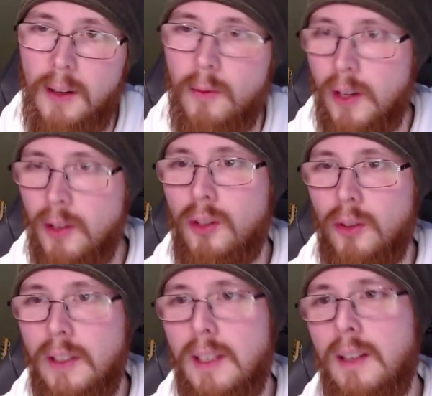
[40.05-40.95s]
I've written a
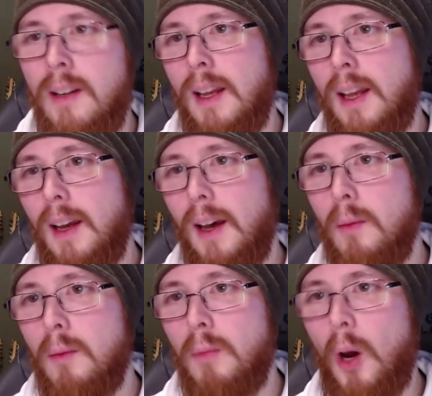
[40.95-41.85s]
story,
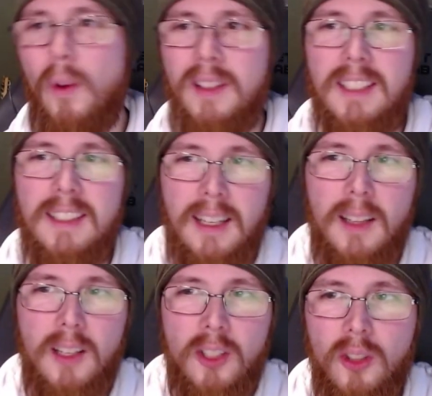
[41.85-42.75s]
but I want to tell
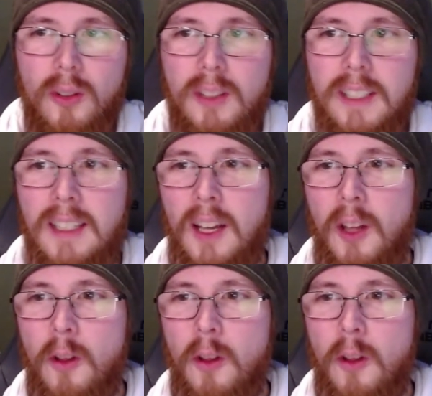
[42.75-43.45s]
that story